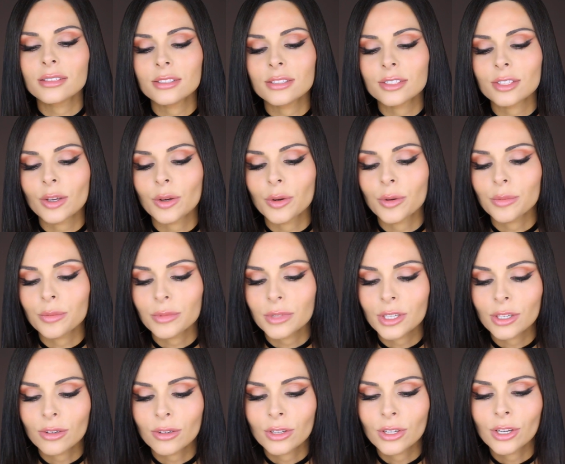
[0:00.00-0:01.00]
so
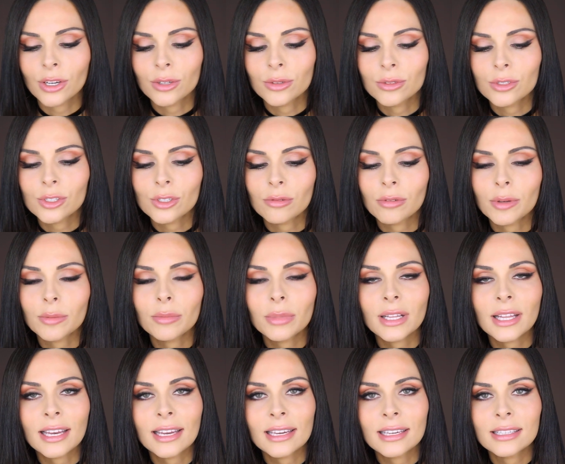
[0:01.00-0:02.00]
you'll know to
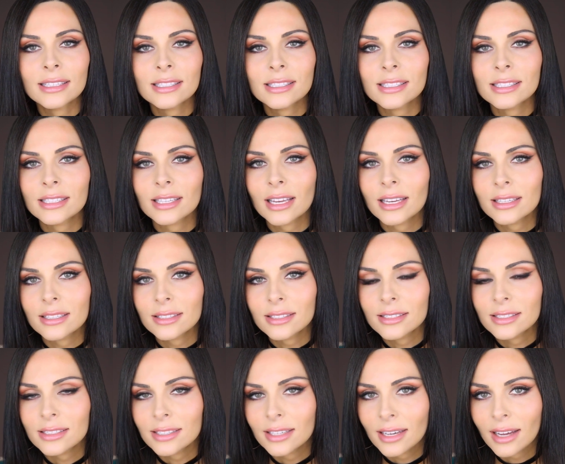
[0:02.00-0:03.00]
replace
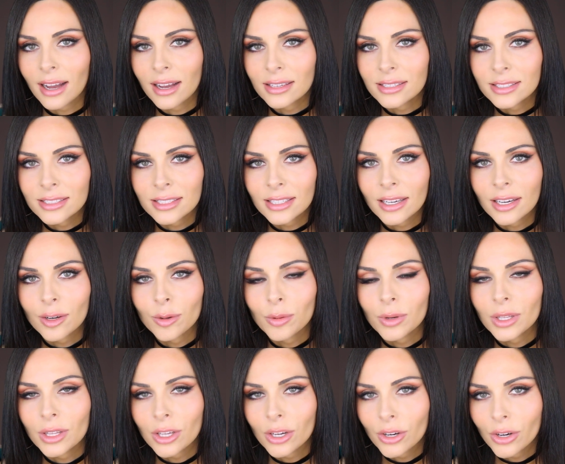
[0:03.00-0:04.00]
Stasia
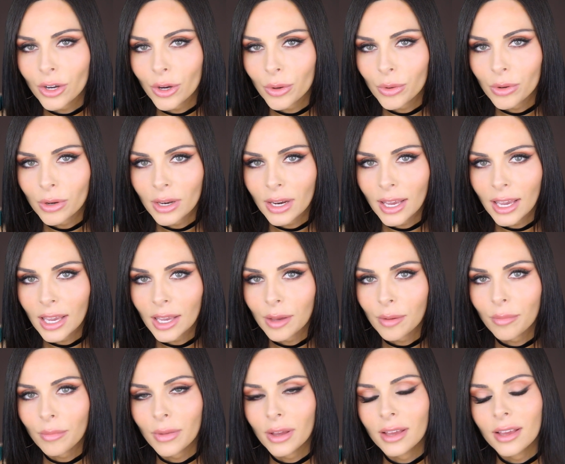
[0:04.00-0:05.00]
with your own
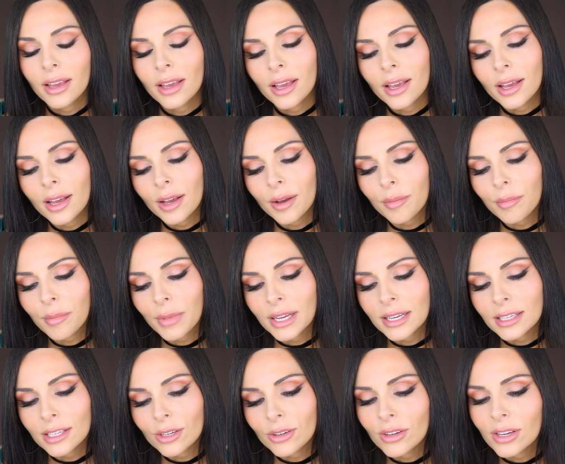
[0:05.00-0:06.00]
name,
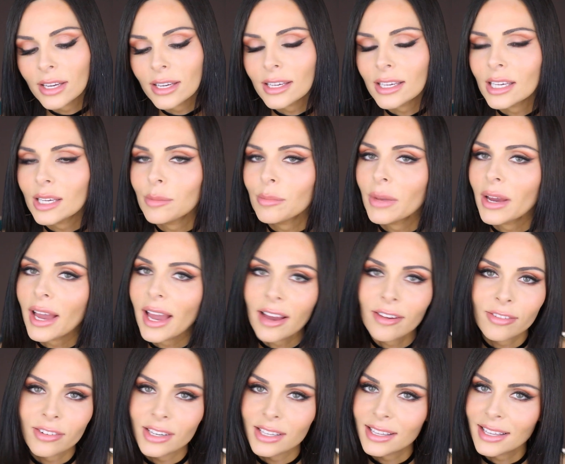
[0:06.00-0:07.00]
but you can keep
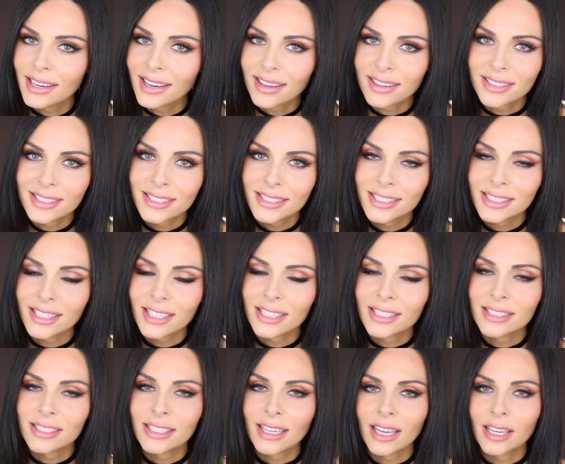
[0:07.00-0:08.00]
everything else
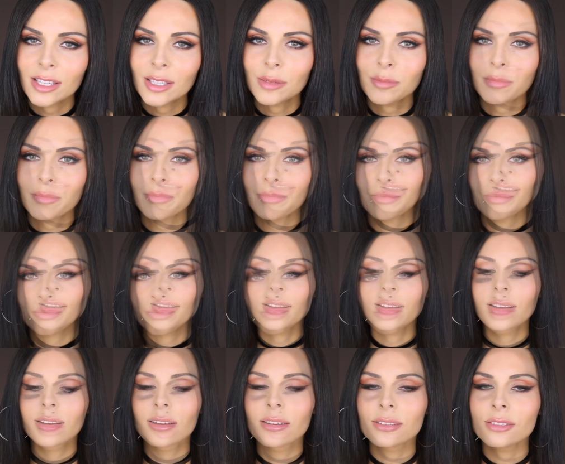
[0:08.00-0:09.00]
the same.
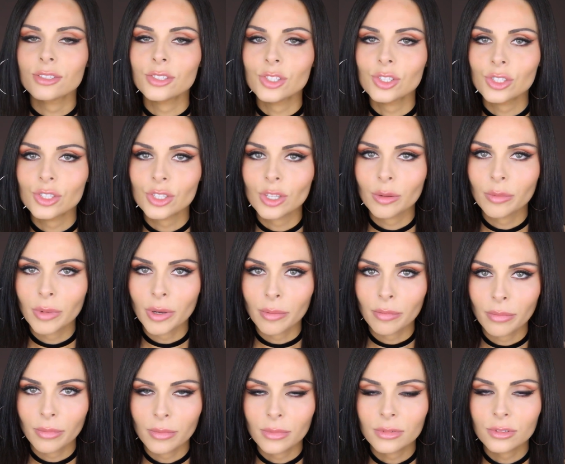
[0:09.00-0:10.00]
Je
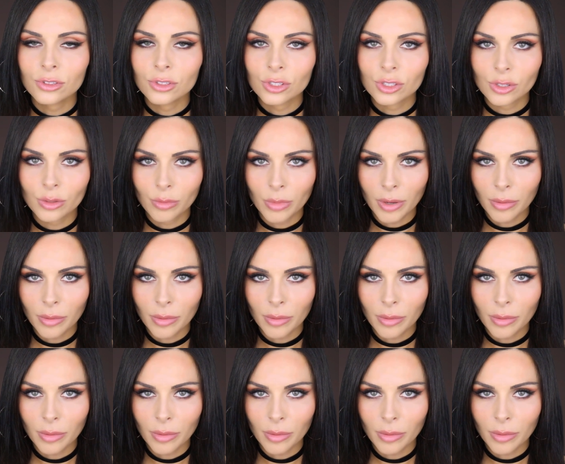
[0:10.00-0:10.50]
m'appelle Je